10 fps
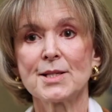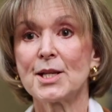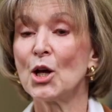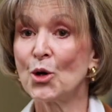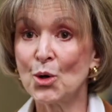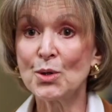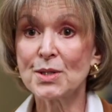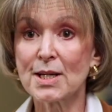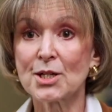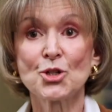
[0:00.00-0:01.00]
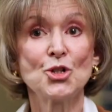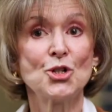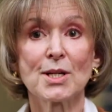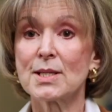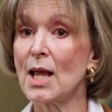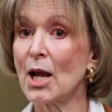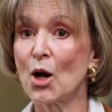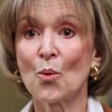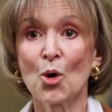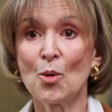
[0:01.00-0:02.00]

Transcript: acoustics just like a room